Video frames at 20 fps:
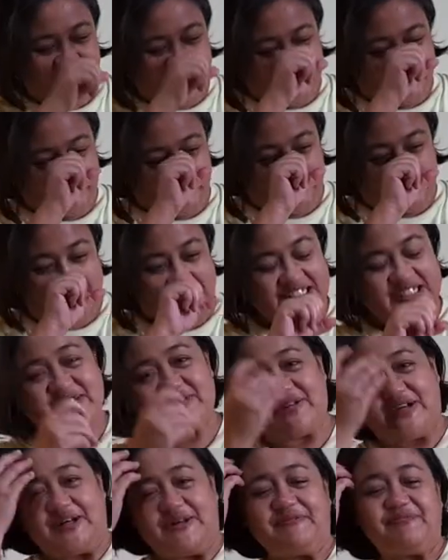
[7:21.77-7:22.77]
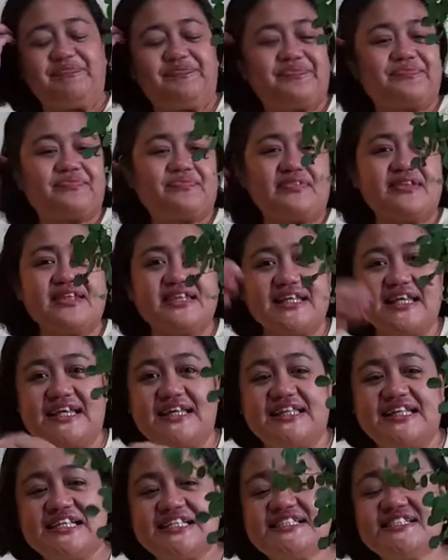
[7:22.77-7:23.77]
So this one,
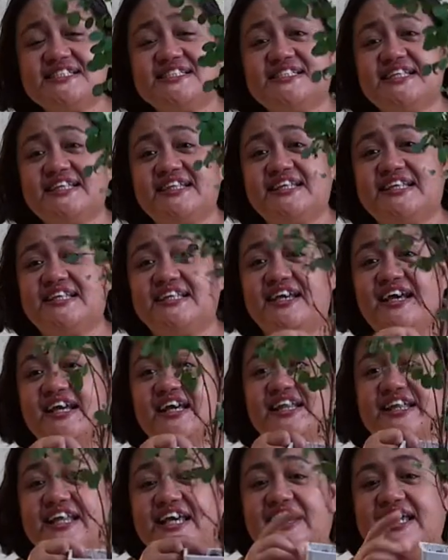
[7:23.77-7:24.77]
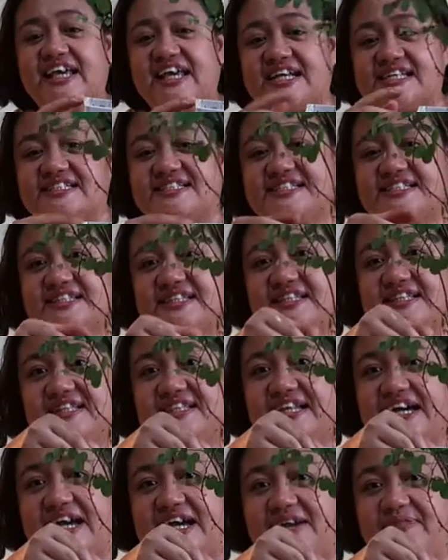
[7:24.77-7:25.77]
this is the thickest
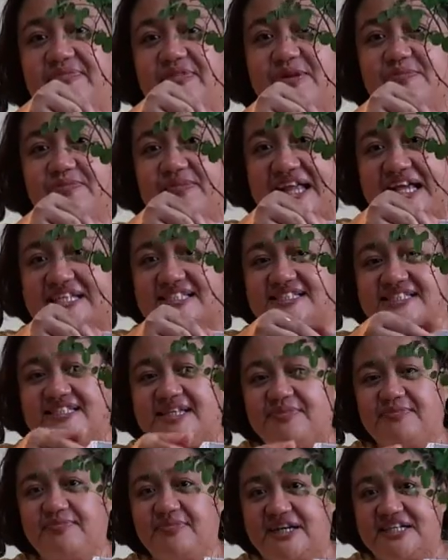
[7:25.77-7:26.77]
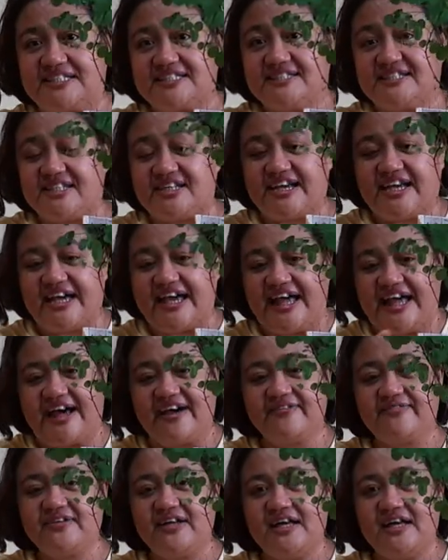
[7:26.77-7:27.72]
type of plastic pots that I have.